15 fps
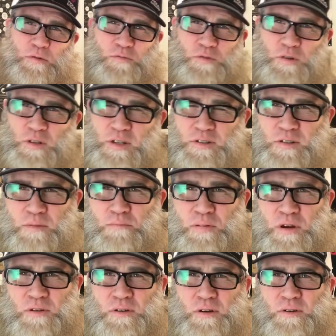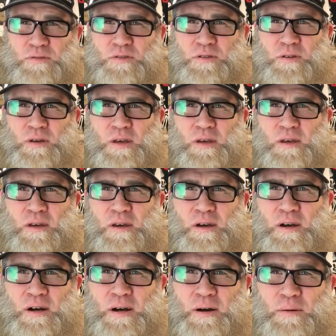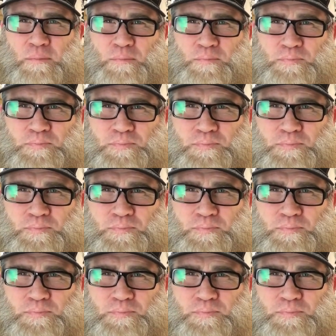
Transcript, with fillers: before let's compare notes um,